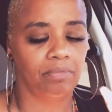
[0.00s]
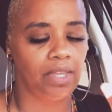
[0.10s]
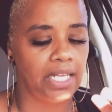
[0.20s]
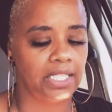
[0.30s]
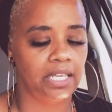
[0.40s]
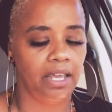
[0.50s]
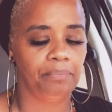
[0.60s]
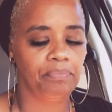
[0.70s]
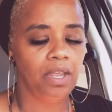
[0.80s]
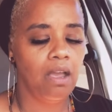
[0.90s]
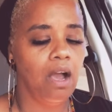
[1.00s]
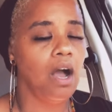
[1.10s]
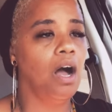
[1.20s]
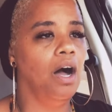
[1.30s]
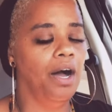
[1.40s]
And that's it.
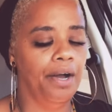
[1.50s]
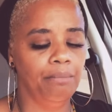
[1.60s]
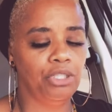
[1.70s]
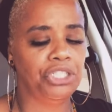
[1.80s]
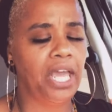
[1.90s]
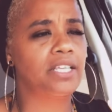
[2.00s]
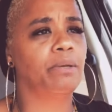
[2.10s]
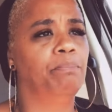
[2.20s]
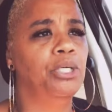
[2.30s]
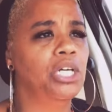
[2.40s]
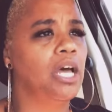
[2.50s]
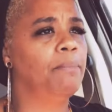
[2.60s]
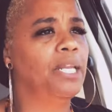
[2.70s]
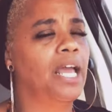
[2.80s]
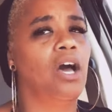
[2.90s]
She has a book
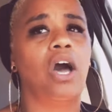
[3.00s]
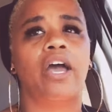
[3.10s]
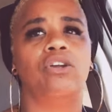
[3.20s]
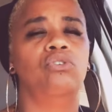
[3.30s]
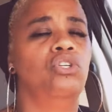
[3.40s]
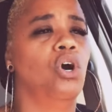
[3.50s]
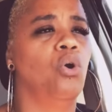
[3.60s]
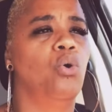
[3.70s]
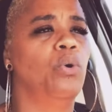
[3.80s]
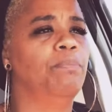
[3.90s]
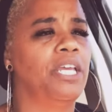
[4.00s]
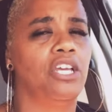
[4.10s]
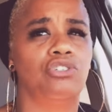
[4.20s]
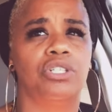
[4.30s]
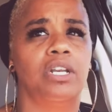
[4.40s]
coming out. I don't know who would be
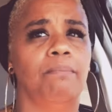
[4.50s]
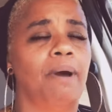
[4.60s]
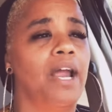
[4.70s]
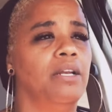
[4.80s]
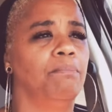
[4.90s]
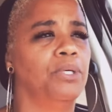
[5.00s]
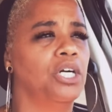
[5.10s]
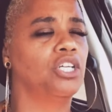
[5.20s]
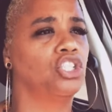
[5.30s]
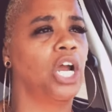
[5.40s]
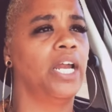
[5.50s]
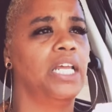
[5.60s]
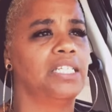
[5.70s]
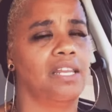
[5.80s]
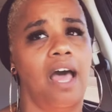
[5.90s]
interested in buying a book.
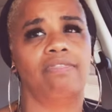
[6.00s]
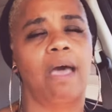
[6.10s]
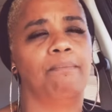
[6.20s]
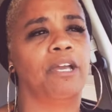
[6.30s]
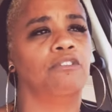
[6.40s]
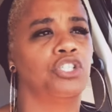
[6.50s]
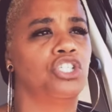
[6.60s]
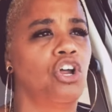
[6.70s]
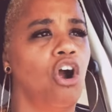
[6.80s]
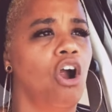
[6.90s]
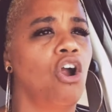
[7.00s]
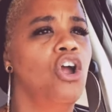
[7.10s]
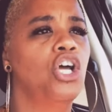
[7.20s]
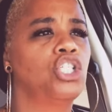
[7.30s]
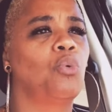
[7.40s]
Chyna is not that big of a star
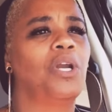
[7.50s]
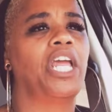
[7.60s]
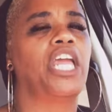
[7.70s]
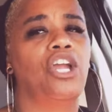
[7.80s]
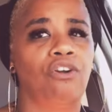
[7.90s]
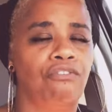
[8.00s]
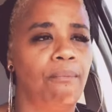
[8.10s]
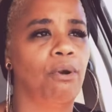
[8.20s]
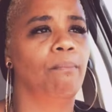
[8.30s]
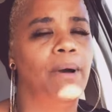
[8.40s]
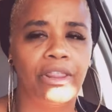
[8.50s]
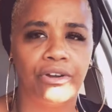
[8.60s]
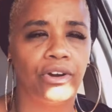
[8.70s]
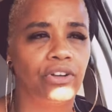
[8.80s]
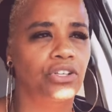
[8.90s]
to want to hear from her
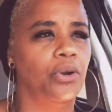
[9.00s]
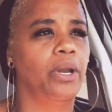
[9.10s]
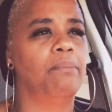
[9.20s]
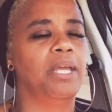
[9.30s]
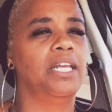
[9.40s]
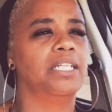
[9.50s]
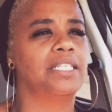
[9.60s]
mother. You know what I mean?